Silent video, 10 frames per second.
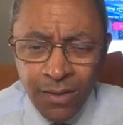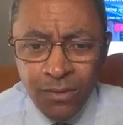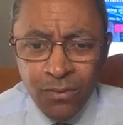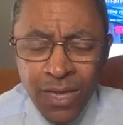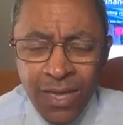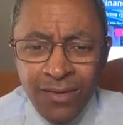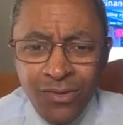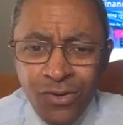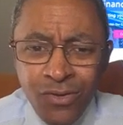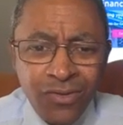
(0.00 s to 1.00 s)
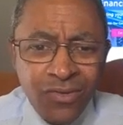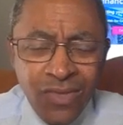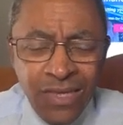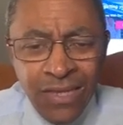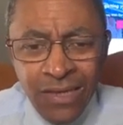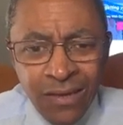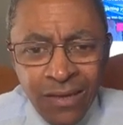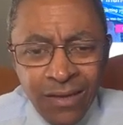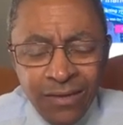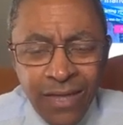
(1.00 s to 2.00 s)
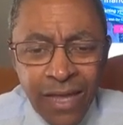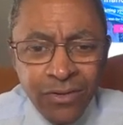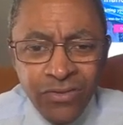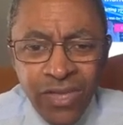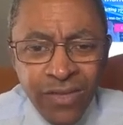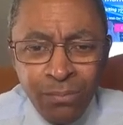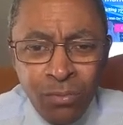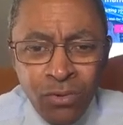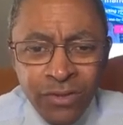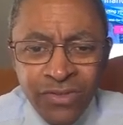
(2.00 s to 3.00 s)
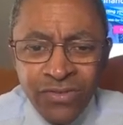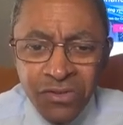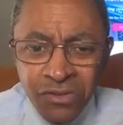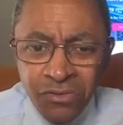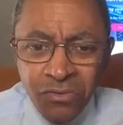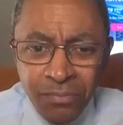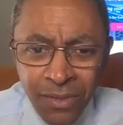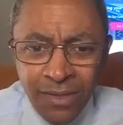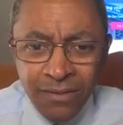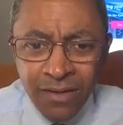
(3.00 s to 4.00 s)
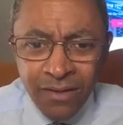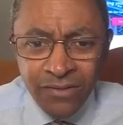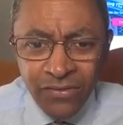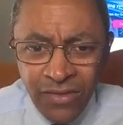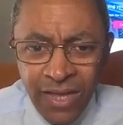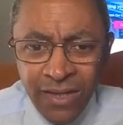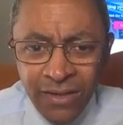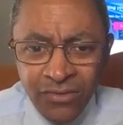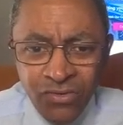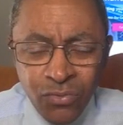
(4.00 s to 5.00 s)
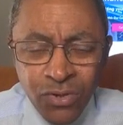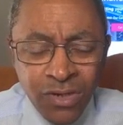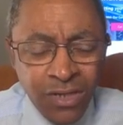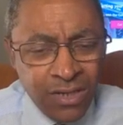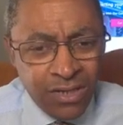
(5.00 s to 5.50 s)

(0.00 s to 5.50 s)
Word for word: Okay? You couldn't see down the chessboard just a little bit to understand that you were